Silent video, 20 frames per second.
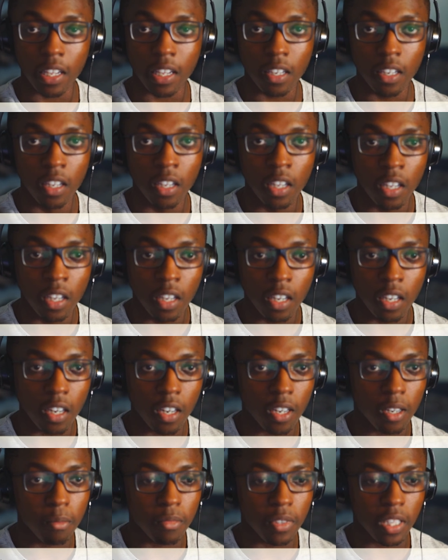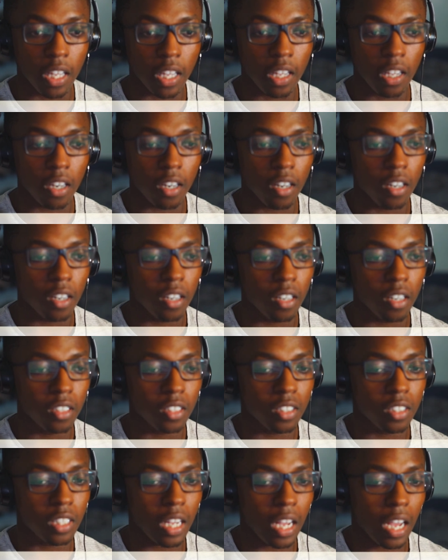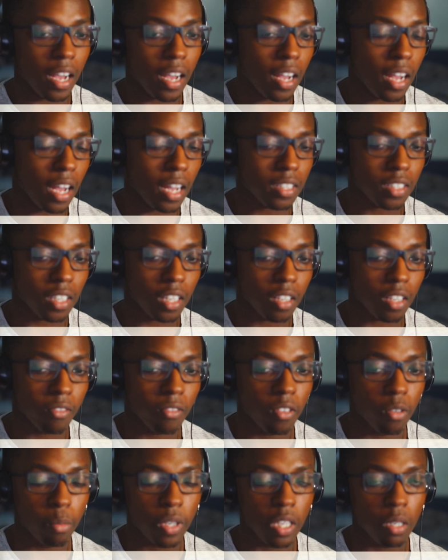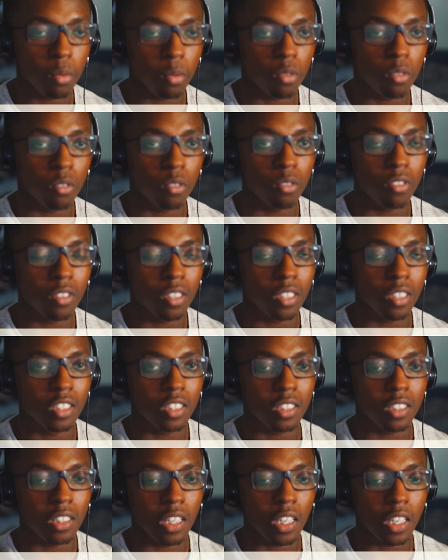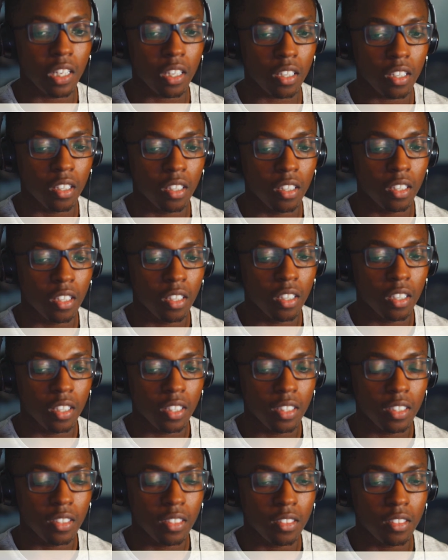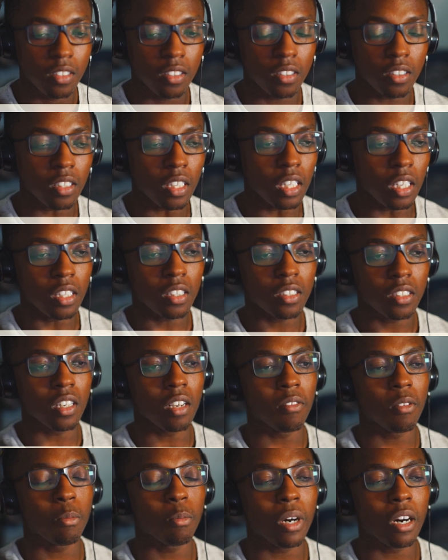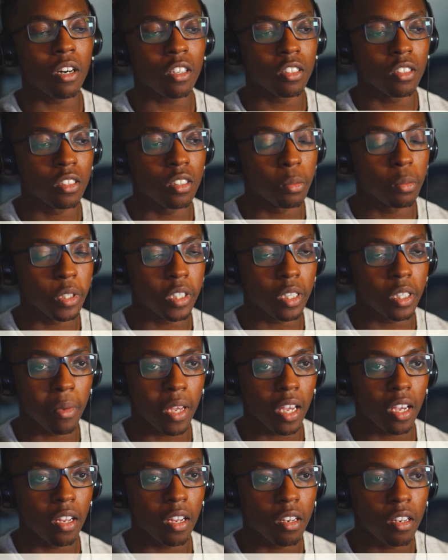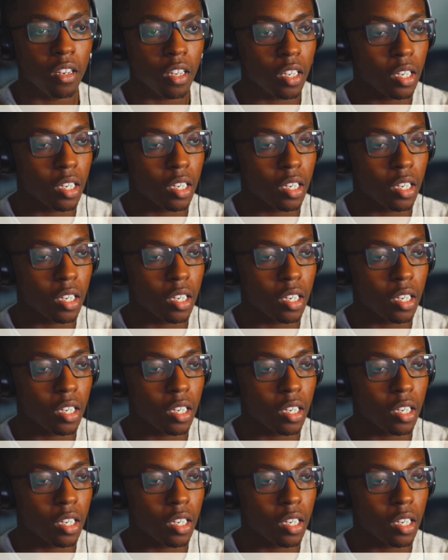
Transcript: they are asking for people who can just like see stuff about consumer demand, and